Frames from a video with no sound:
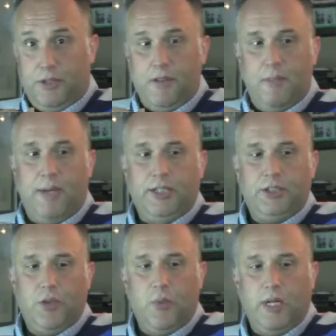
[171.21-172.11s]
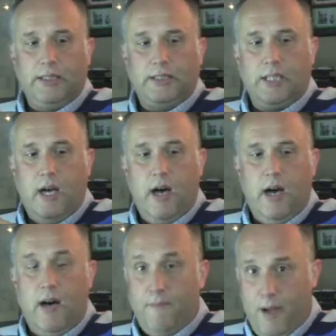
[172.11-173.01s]
The picture was
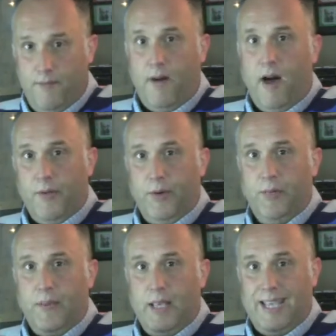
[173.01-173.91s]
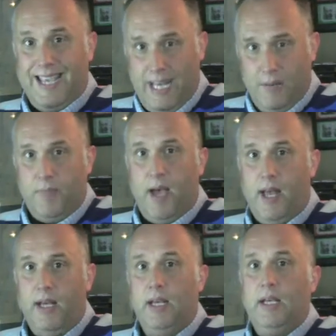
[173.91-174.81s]
of my father in
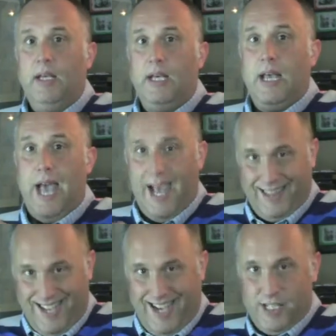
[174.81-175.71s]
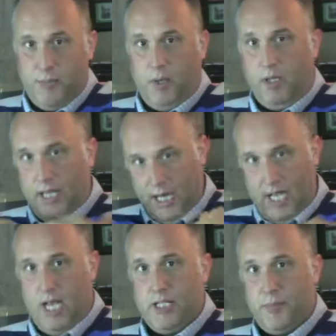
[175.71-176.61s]
bed at the hospital, in
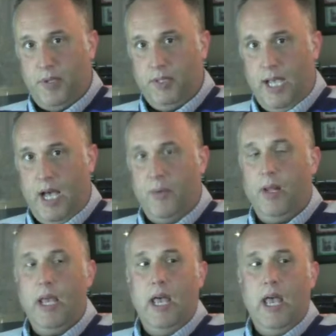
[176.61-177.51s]
a hospital gown,